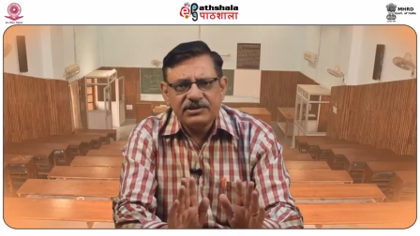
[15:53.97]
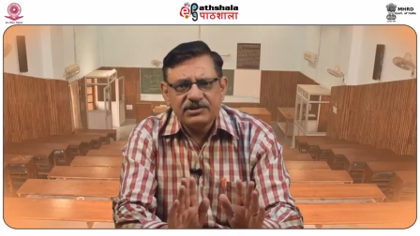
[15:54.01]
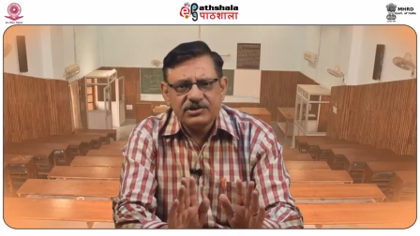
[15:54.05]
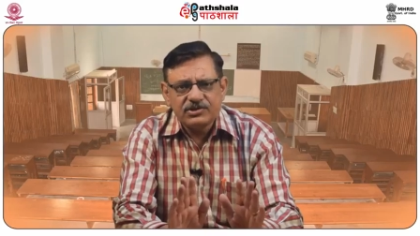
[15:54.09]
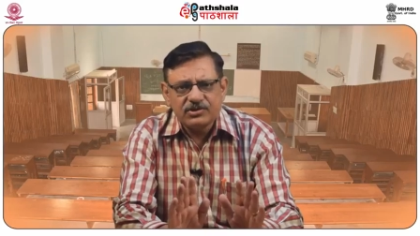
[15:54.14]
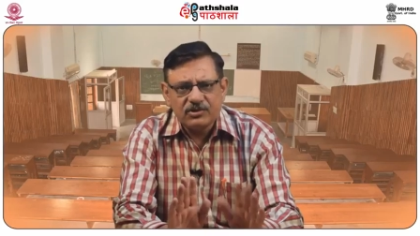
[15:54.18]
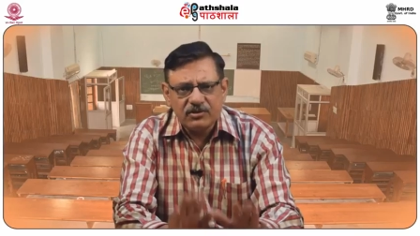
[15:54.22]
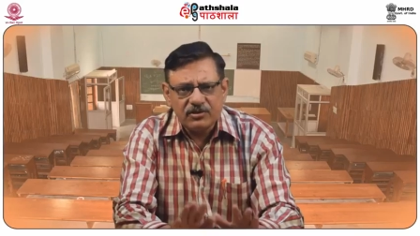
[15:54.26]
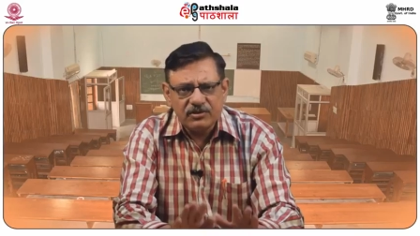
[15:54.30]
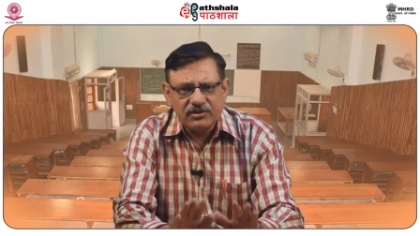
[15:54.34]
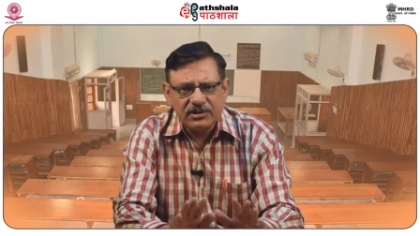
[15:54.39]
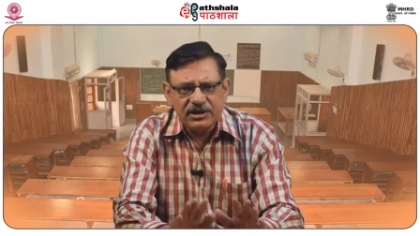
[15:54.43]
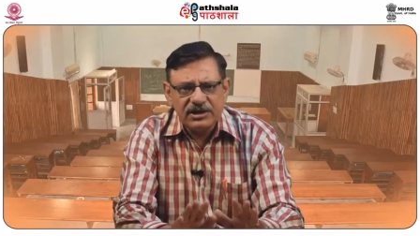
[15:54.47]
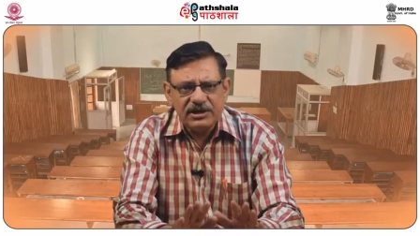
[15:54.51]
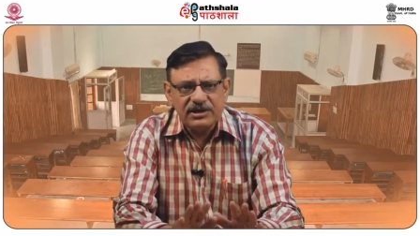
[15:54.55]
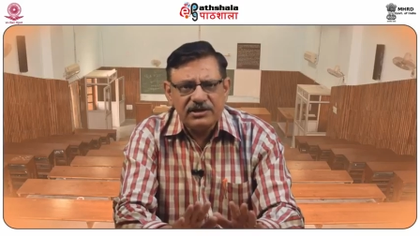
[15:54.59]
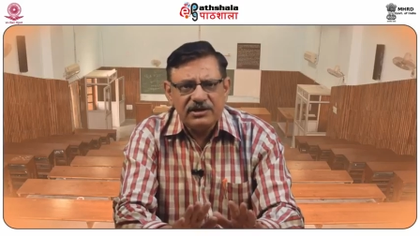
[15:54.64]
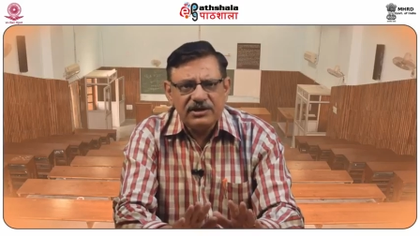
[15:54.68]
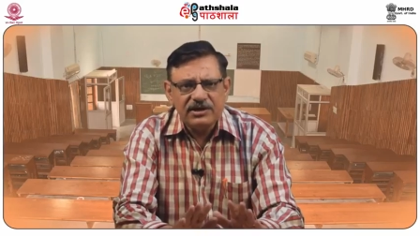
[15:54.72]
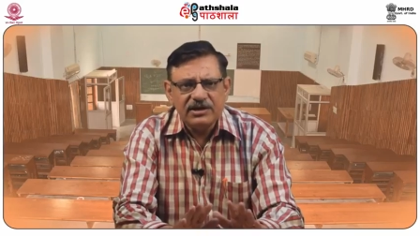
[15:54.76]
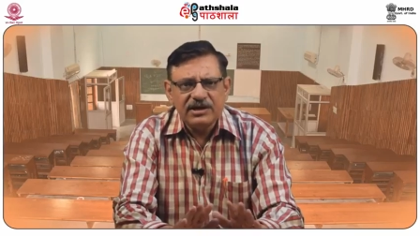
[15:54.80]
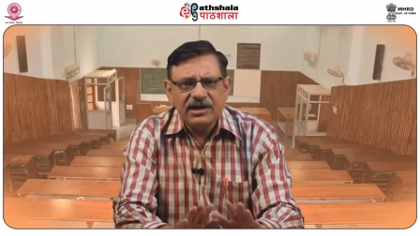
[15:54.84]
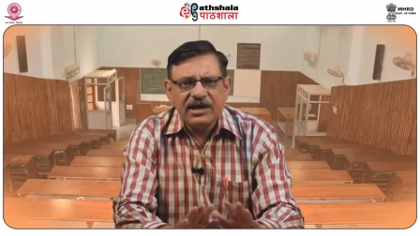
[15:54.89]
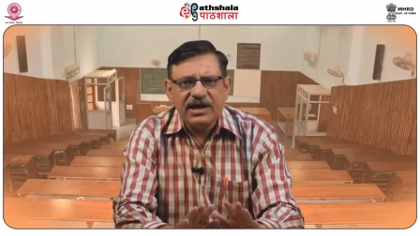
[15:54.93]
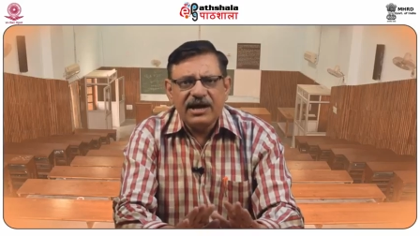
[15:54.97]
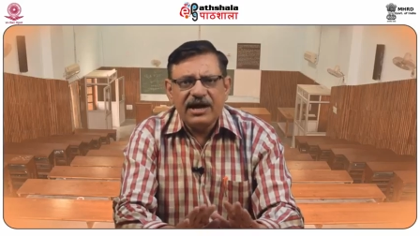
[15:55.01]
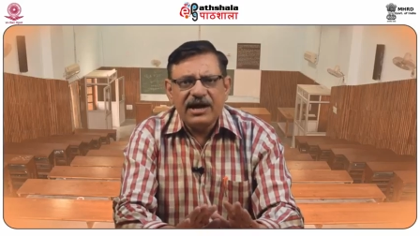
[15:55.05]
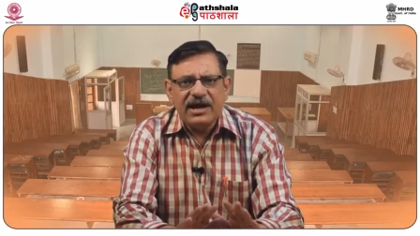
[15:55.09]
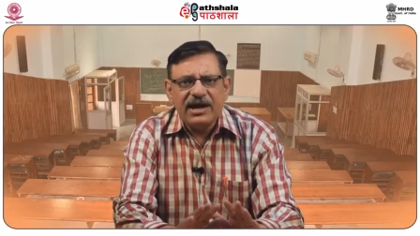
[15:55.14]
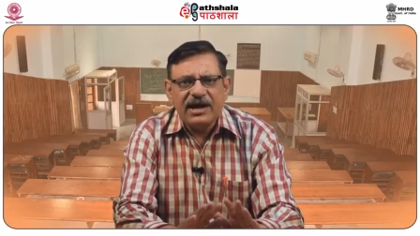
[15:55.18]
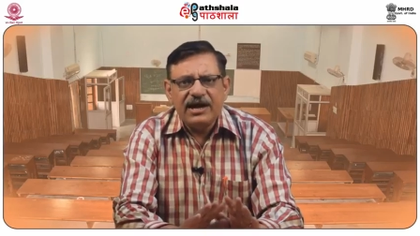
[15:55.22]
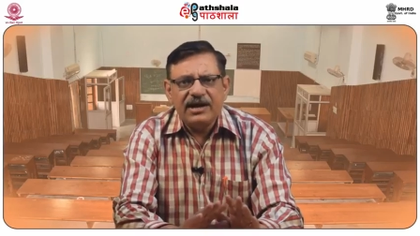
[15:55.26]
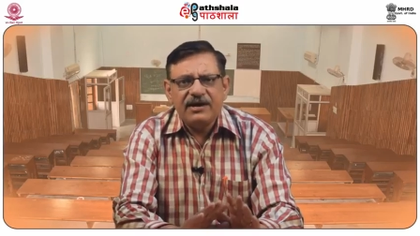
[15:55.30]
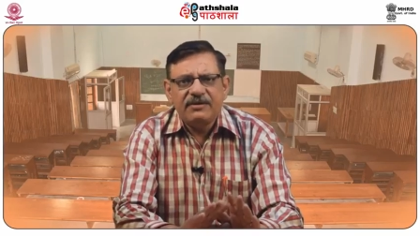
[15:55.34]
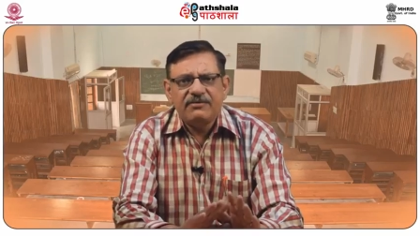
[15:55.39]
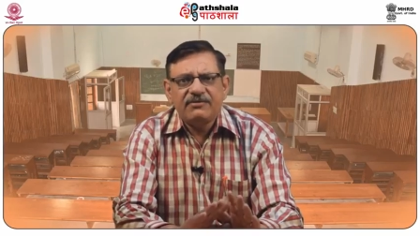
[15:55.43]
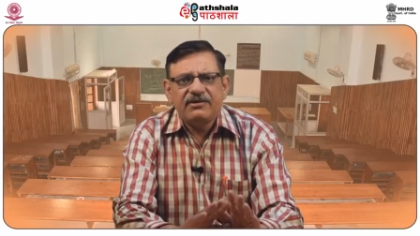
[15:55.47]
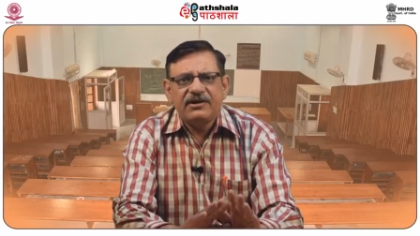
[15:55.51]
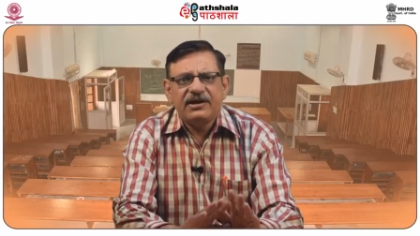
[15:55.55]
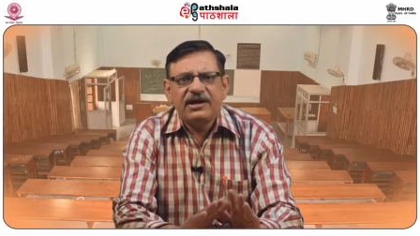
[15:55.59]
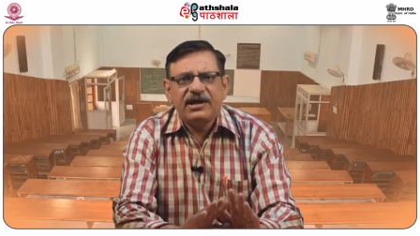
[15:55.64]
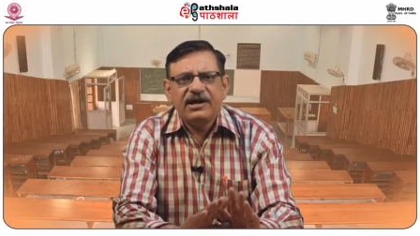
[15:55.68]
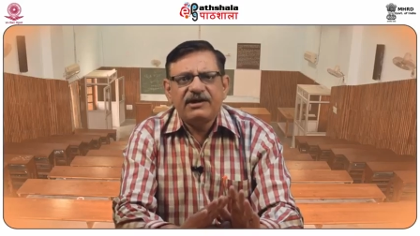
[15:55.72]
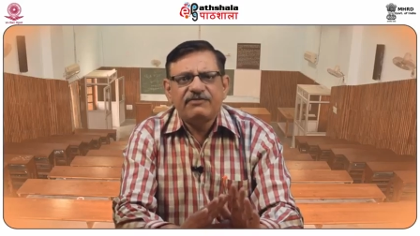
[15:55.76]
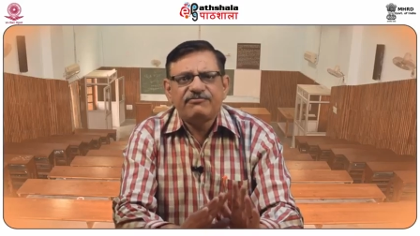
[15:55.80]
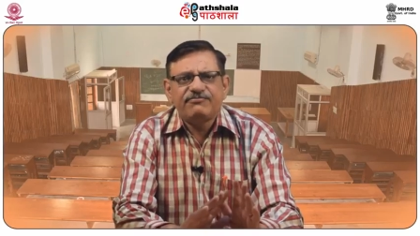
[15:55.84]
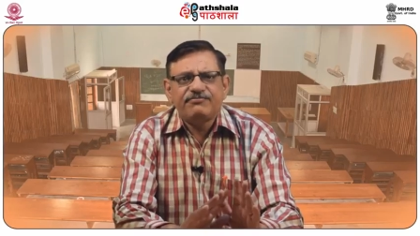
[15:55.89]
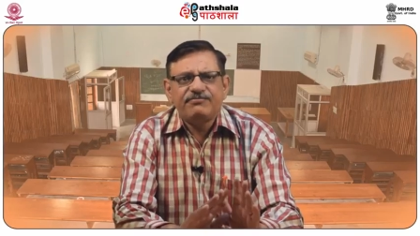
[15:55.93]
Sorokin and
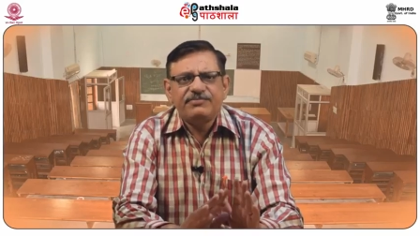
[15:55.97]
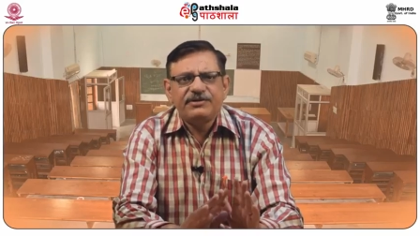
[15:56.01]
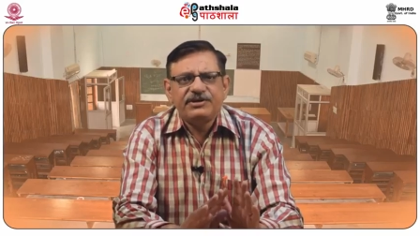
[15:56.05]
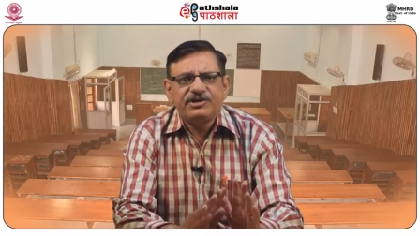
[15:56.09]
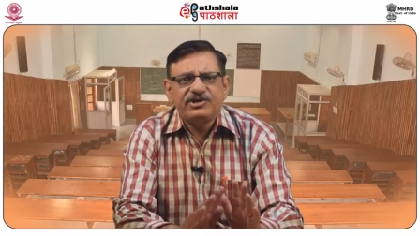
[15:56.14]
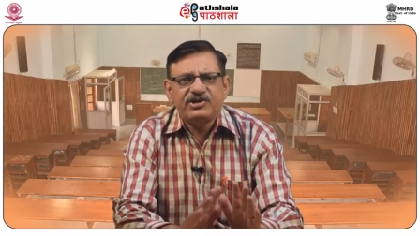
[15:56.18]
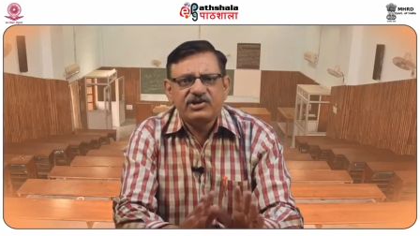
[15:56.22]
F.P.